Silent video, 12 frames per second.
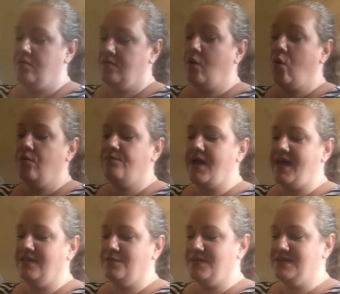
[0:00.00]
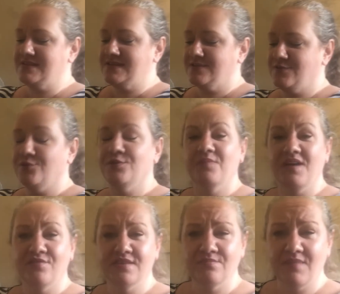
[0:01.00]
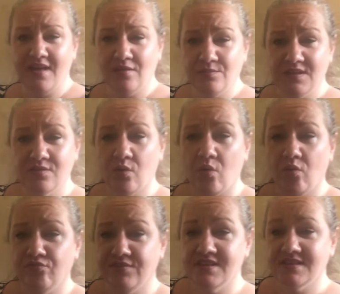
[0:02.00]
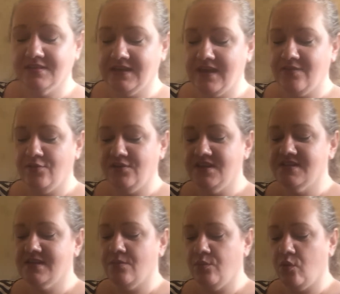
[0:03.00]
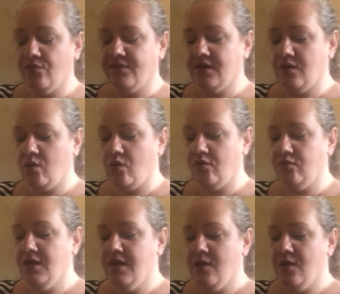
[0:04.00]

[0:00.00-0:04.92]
Oh, my Elemis. So you might have seen my Elemis haul recently, and the reason I bought that haul